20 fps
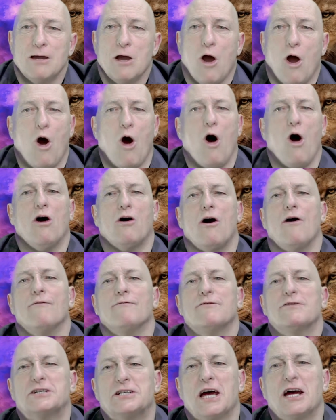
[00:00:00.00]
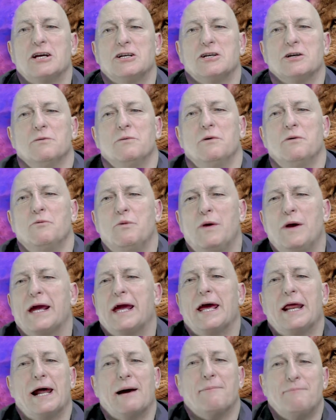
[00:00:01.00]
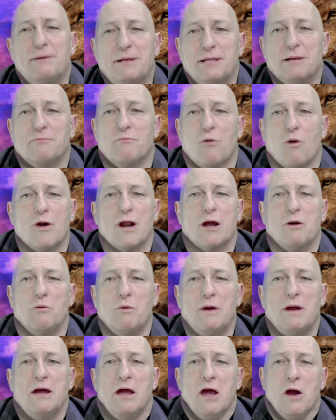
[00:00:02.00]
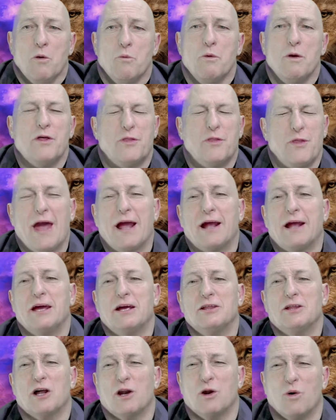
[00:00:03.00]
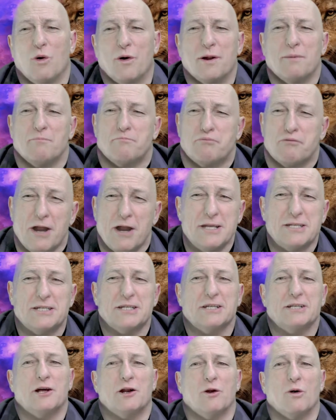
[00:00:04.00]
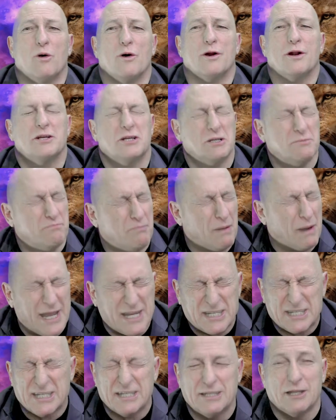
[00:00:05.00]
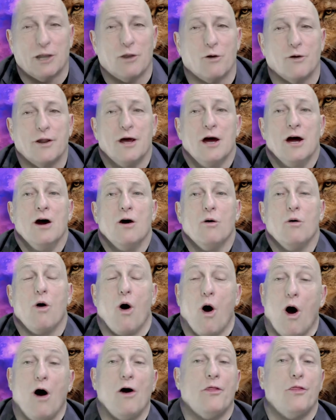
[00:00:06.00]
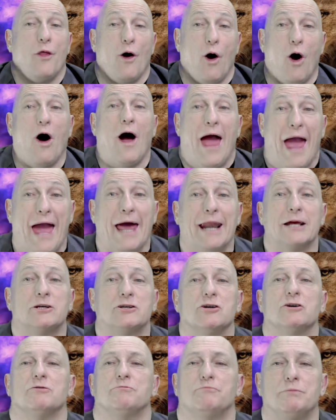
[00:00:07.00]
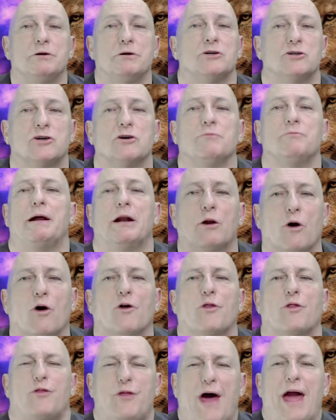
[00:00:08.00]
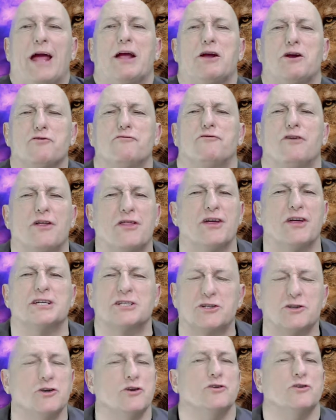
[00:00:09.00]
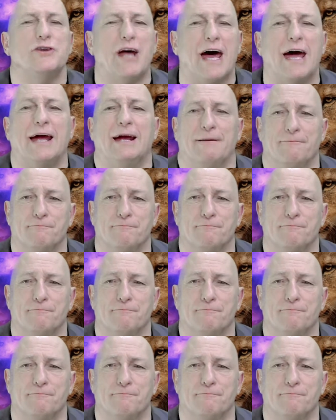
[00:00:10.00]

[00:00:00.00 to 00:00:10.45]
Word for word: our conversation when we get up in the morning and we, we're thanking the Lord and praising the Lord and just blessing the Lord, our, our attitude should be, Lord, thank you for this new day.